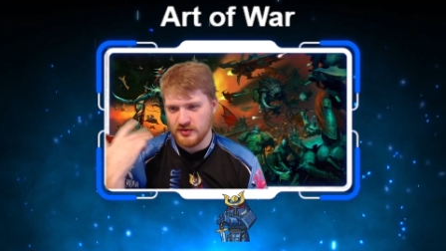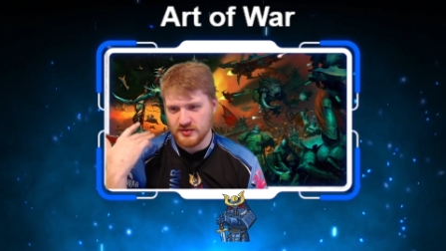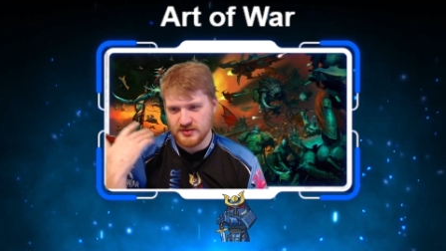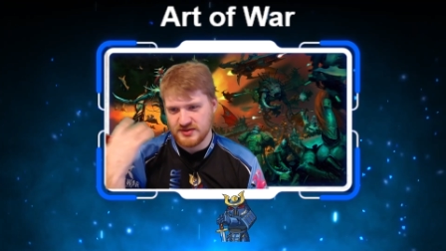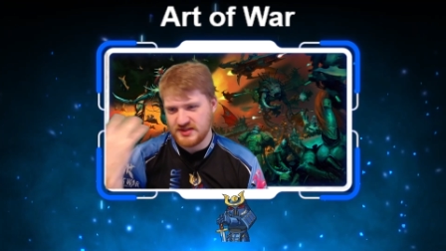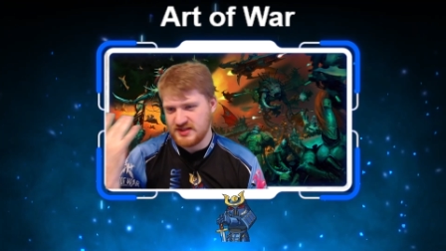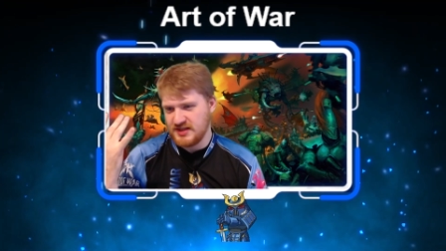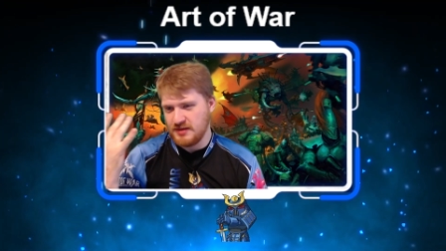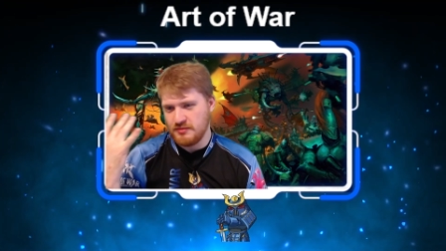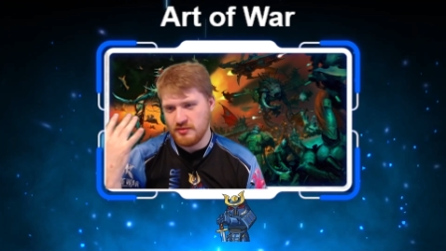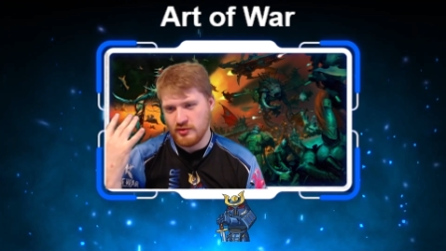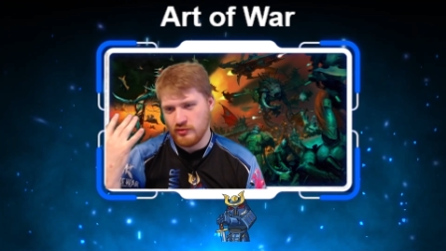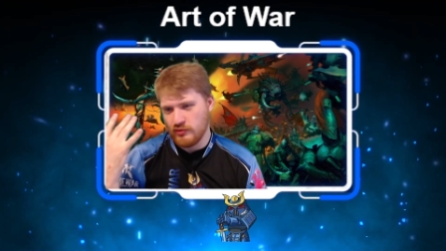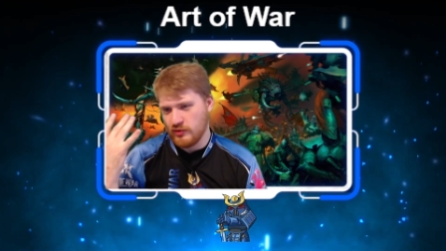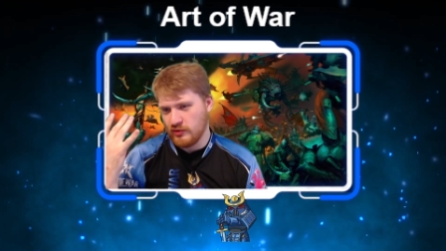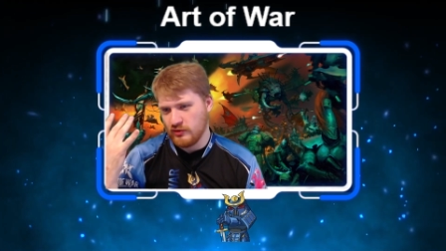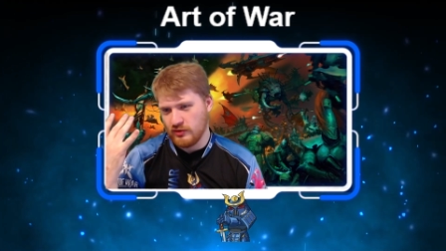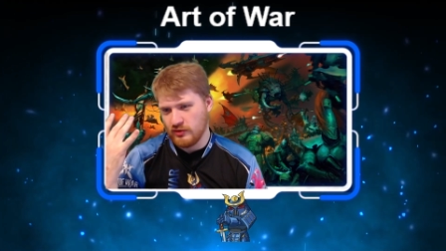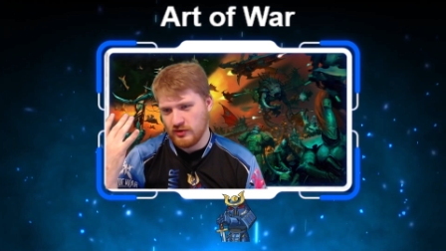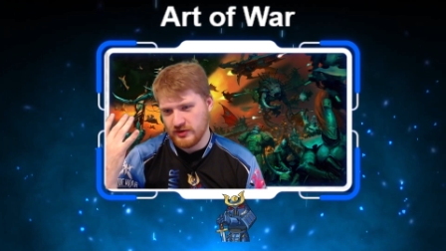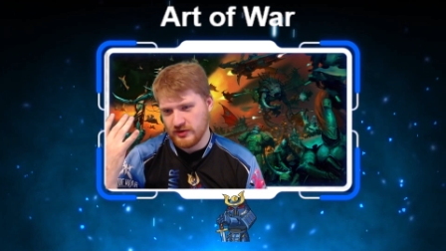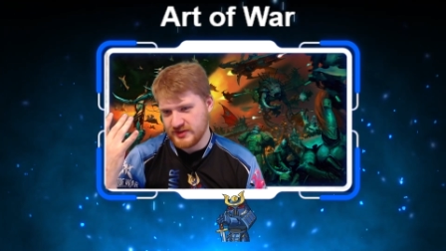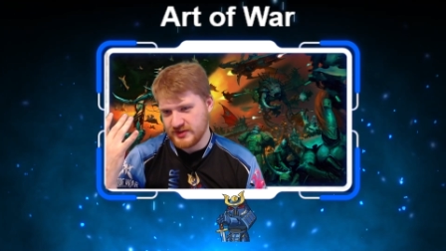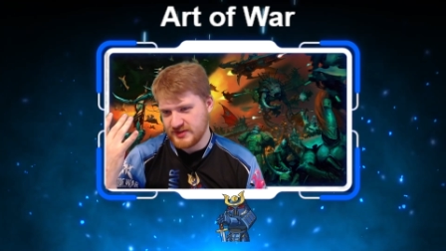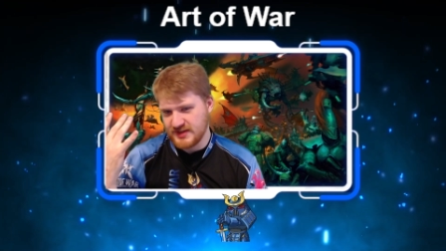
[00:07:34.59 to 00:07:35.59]
CP reroll
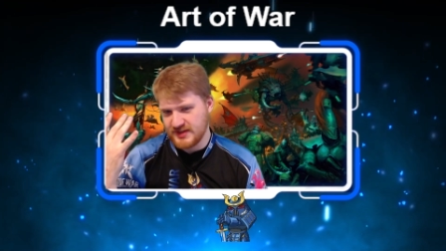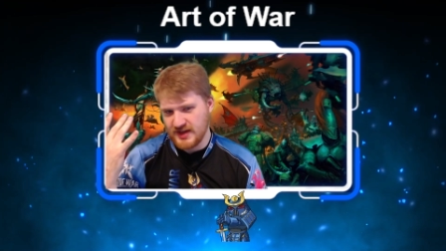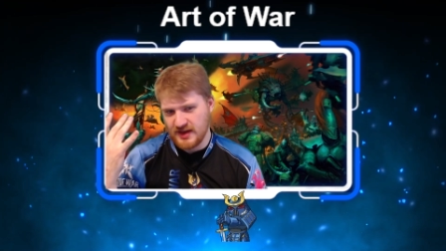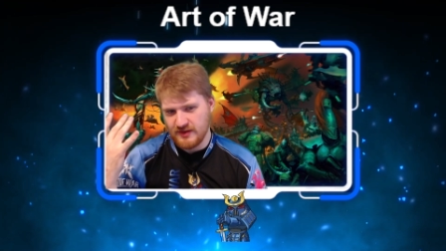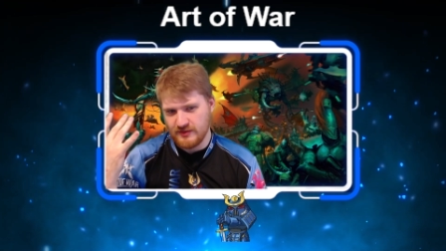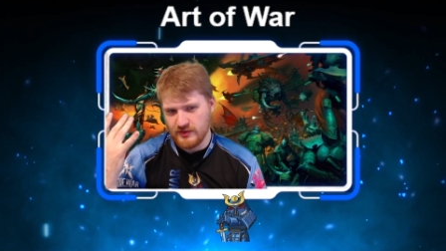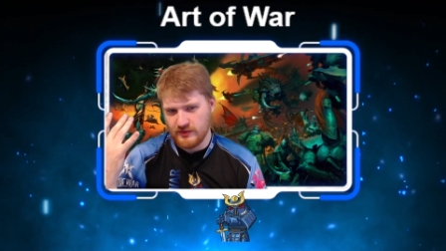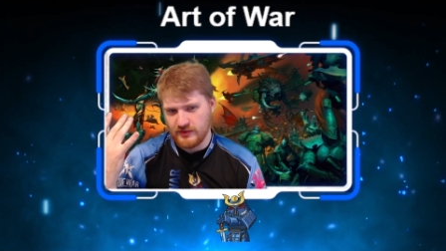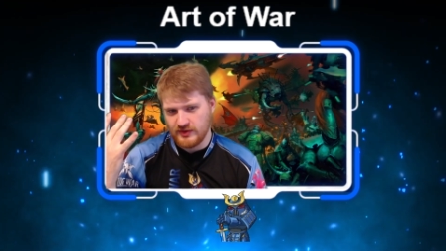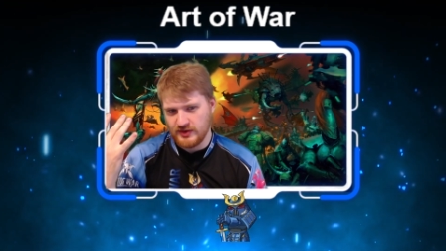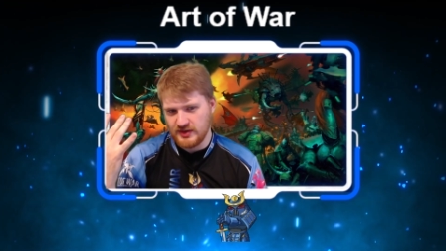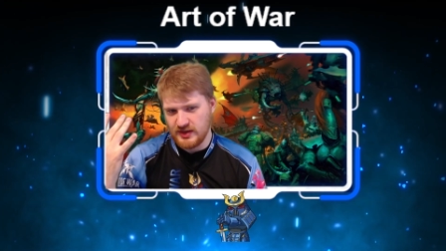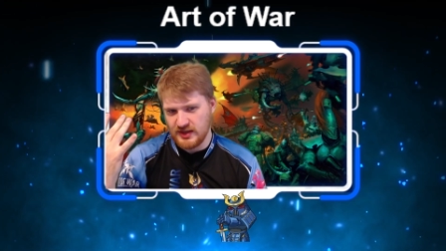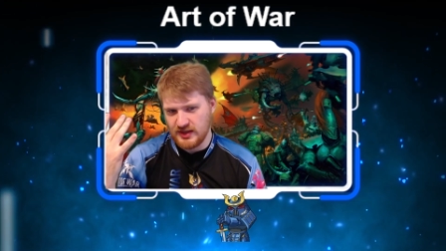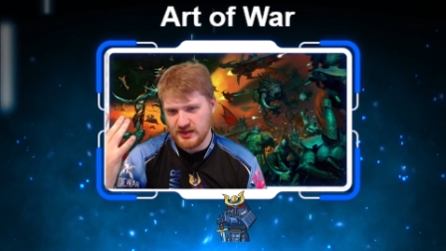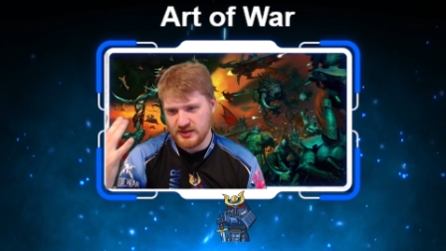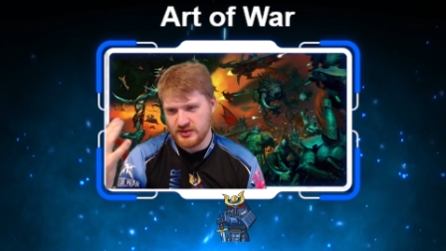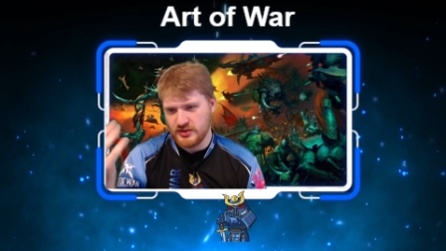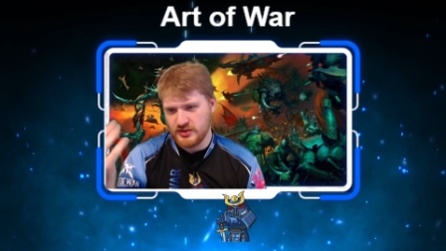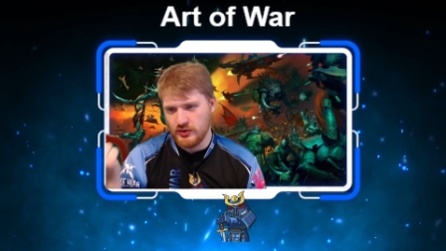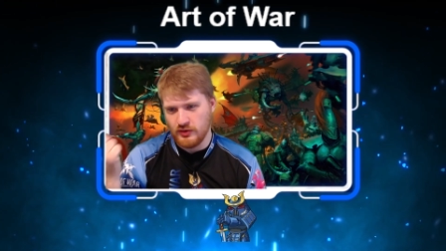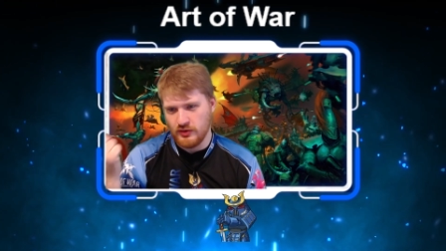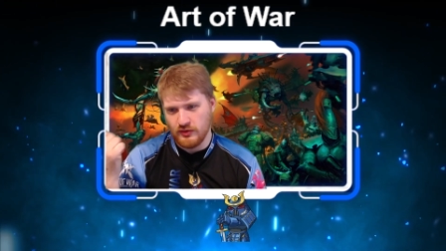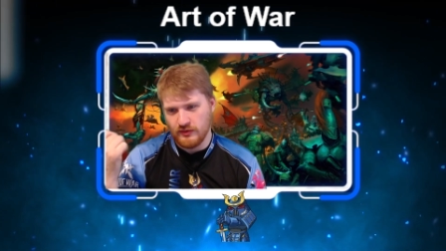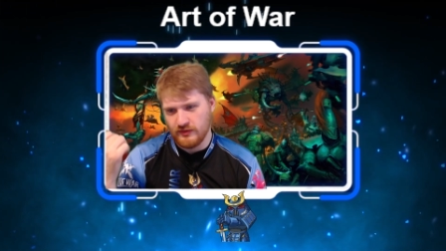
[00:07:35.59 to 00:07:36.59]
on the save if you need
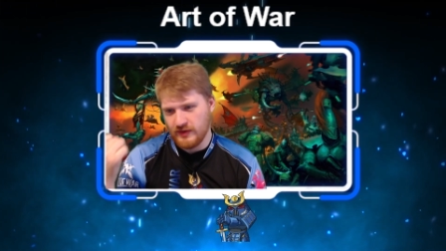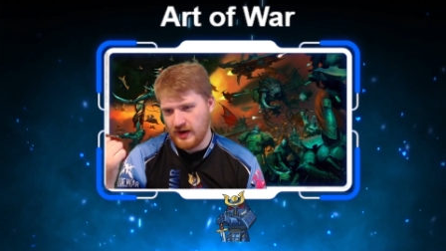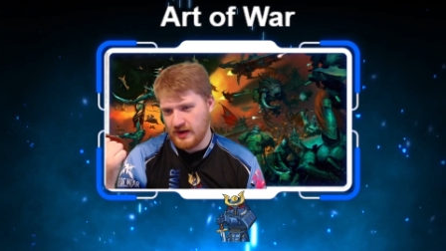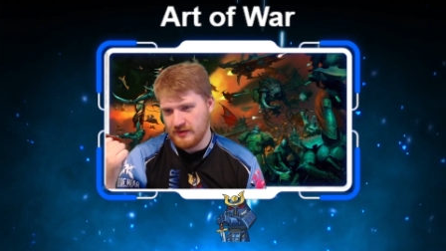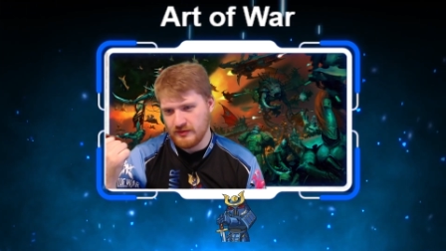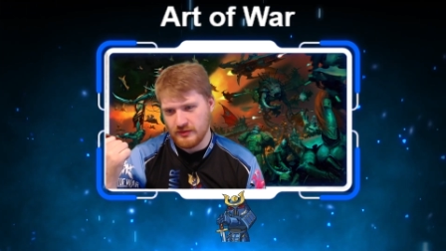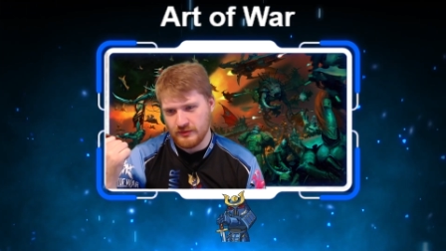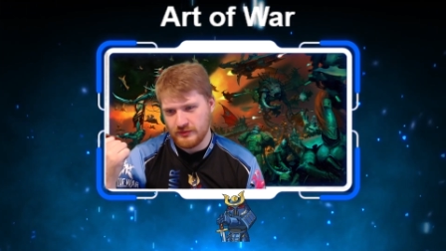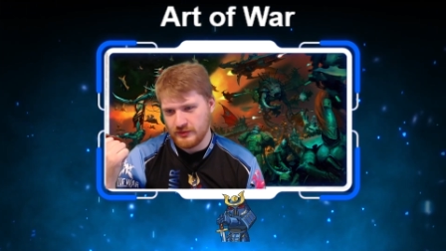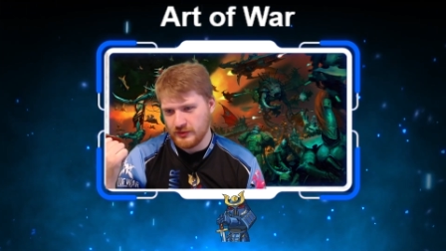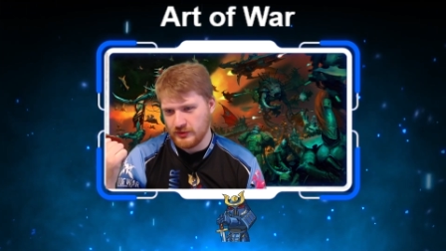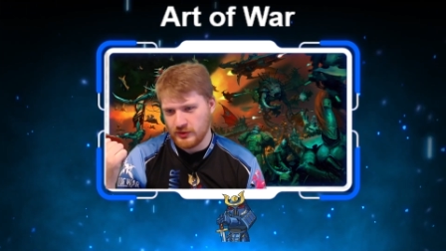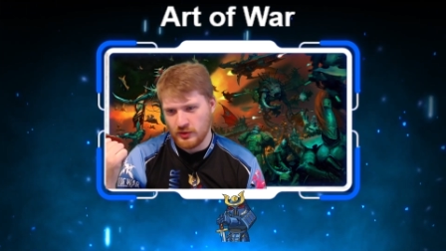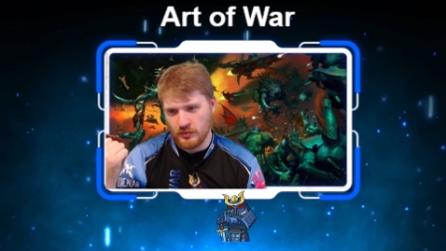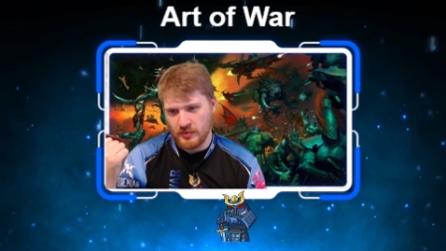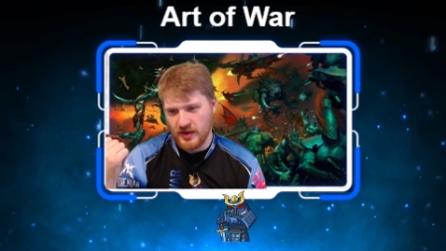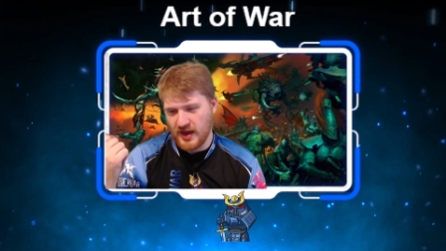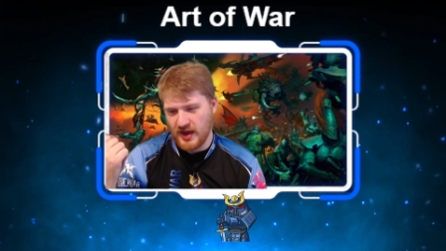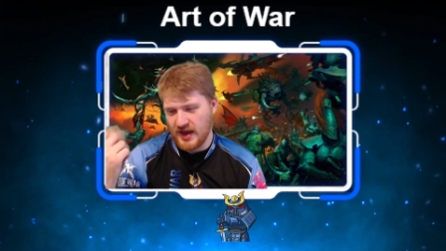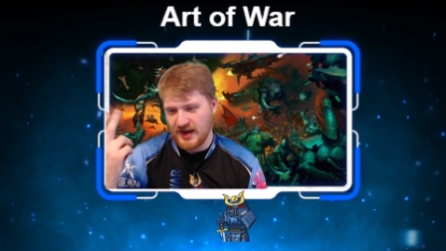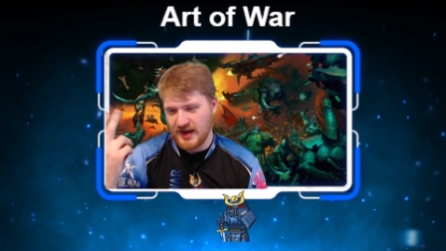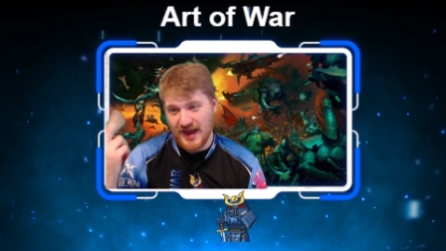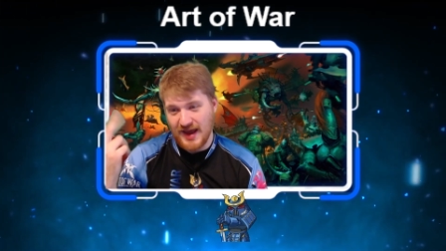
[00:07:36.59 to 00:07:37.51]
to, five up feel no pain,